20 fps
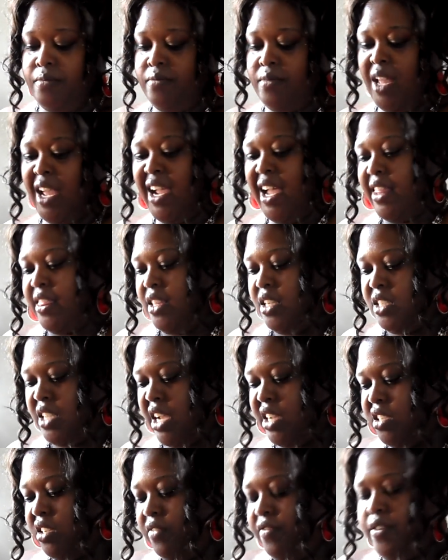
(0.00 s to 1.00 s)
I got these
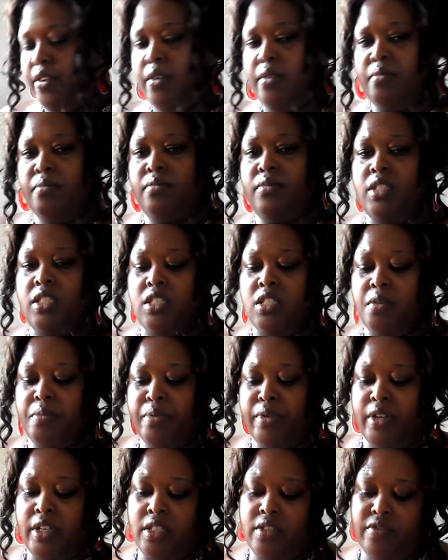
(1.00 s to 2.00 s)
actually from, these
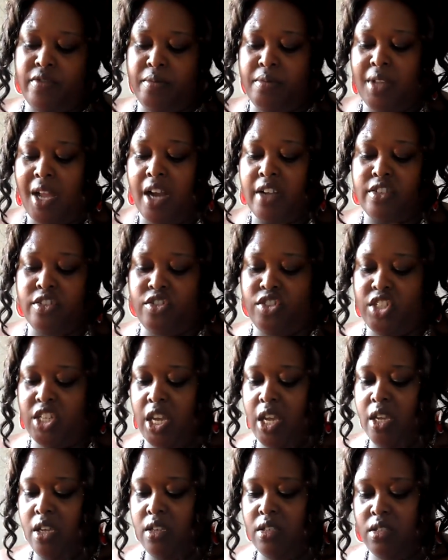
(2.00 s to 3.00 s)
capris from Dr.
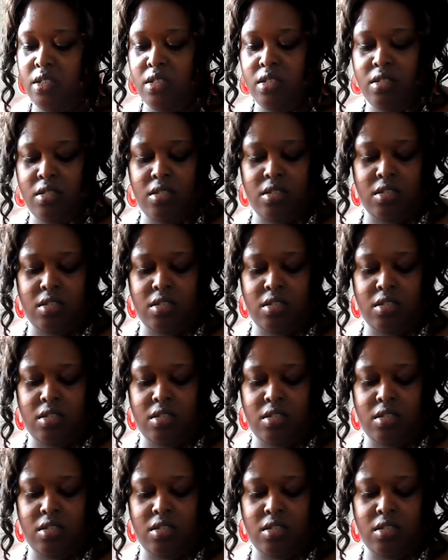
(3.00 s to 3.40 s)
Jays.